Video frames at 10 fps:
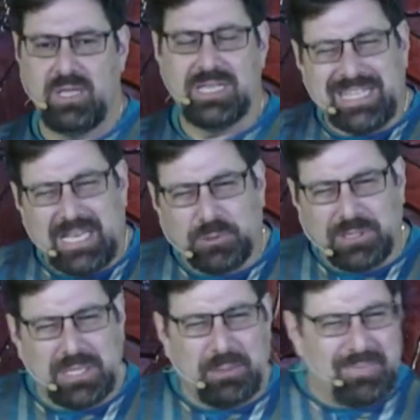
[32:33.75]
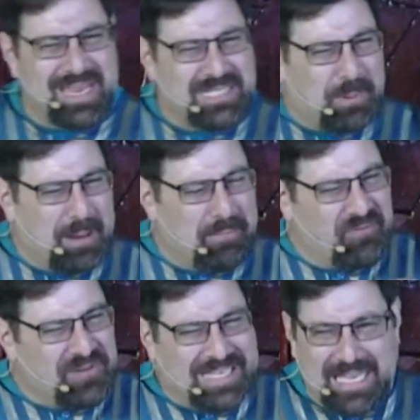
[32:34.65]
See, that's what the amazing people
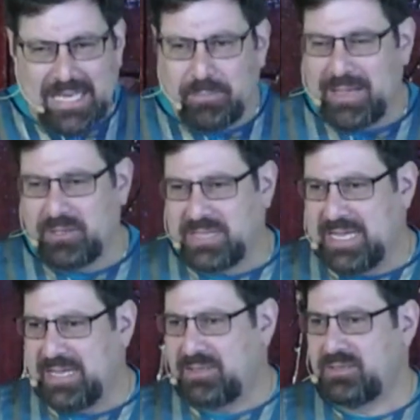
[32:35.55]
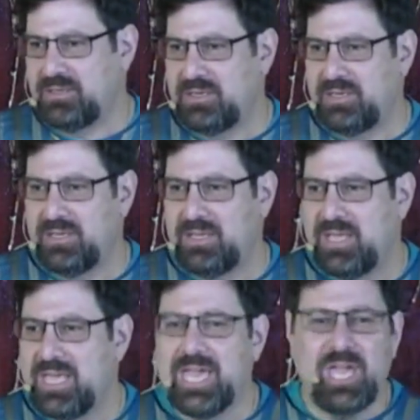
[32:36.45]
forget about that.
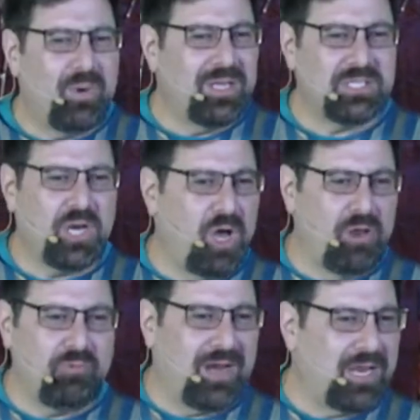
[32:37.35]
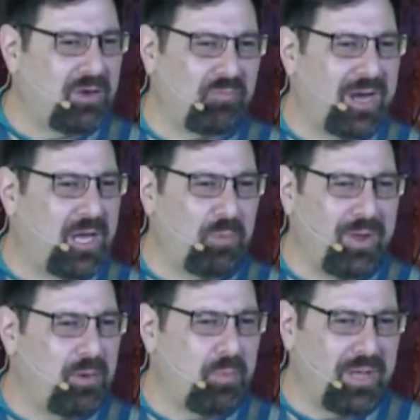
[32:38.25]
He wasn't on right, right
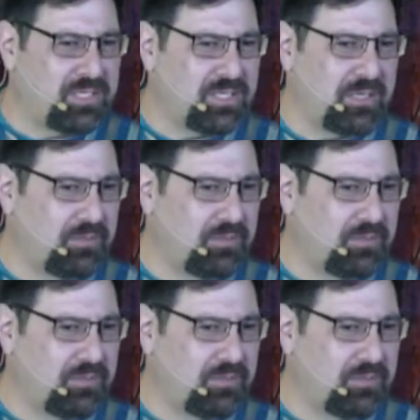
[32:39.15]
away, was he?